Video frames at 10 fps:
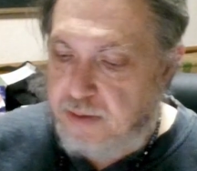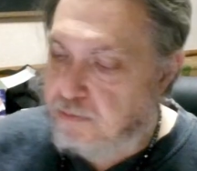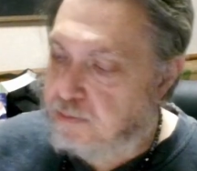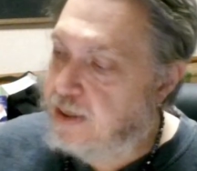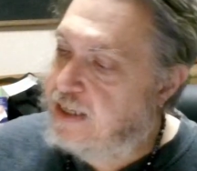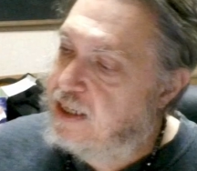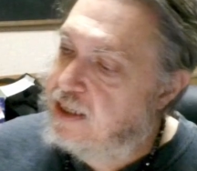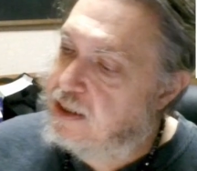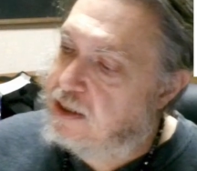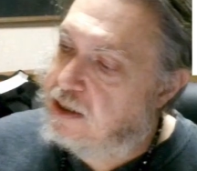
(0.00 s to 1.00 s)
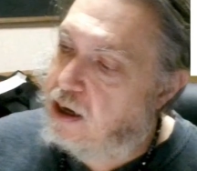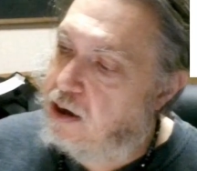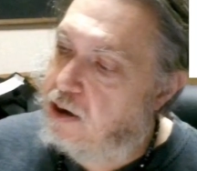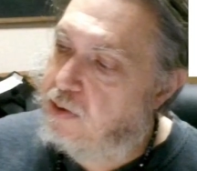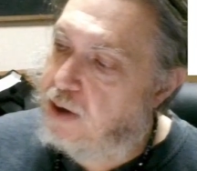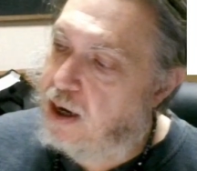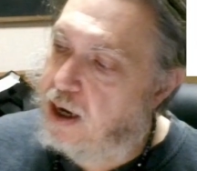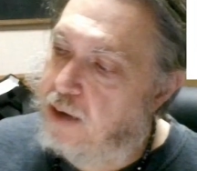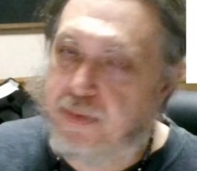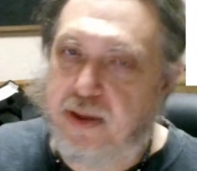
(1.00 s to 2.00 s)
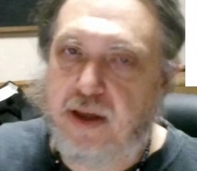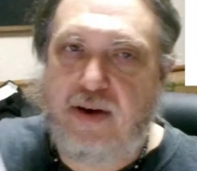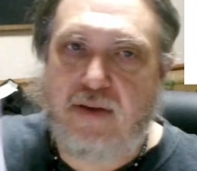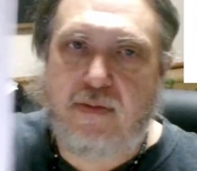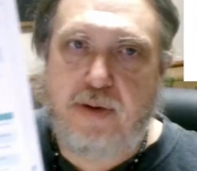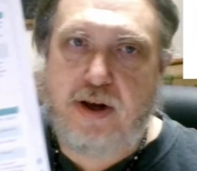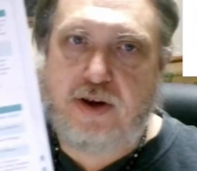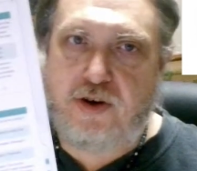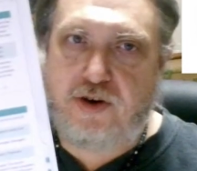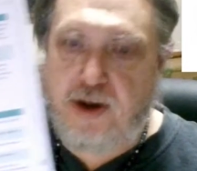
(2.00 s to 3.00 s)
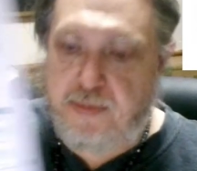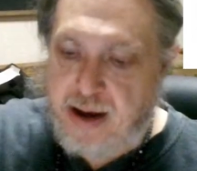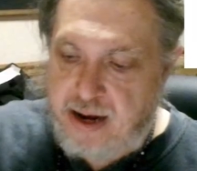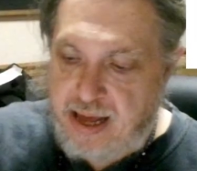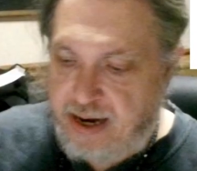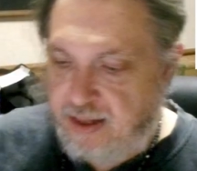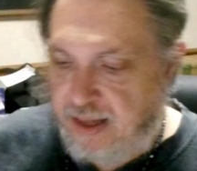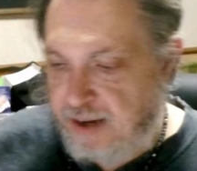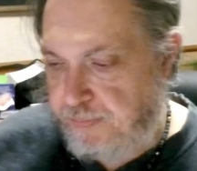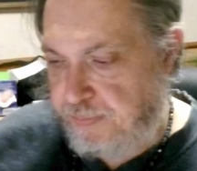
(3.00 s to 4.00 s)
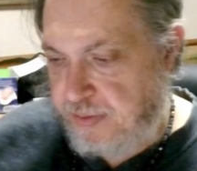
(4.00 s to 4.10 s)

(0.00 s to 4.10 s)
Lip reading: Breaches, so if you have a breach in your ship, how to handle it.